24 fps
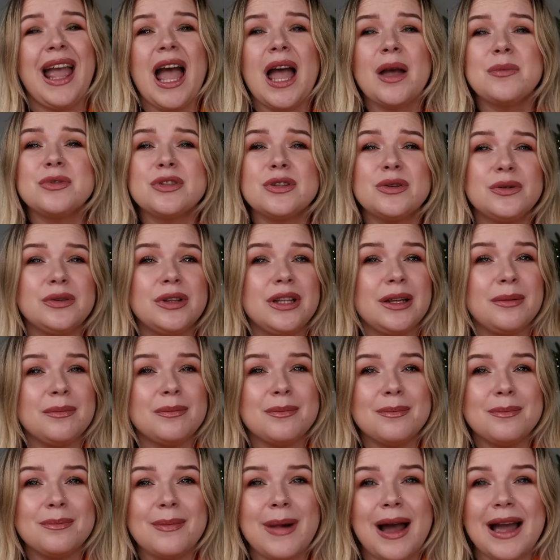absolutely
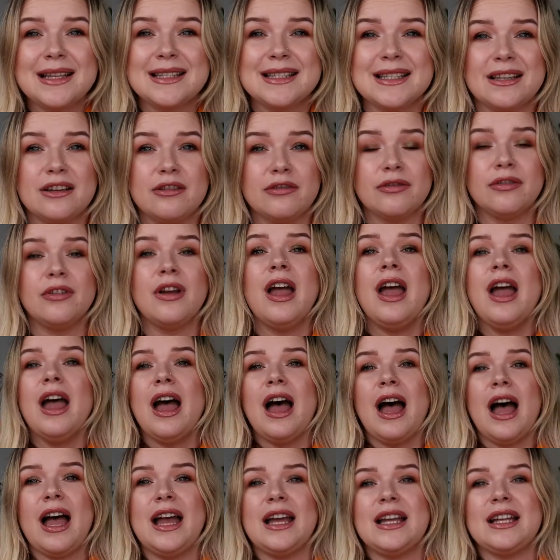massive.
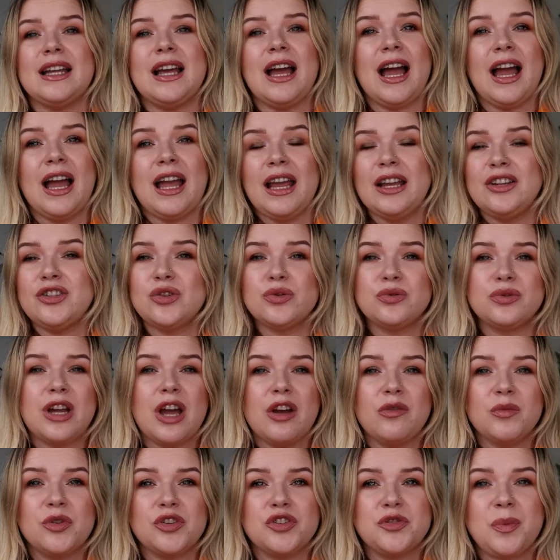I don't
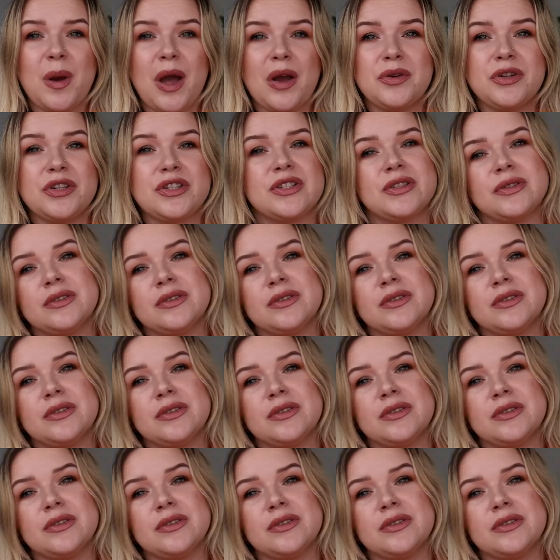have much powder,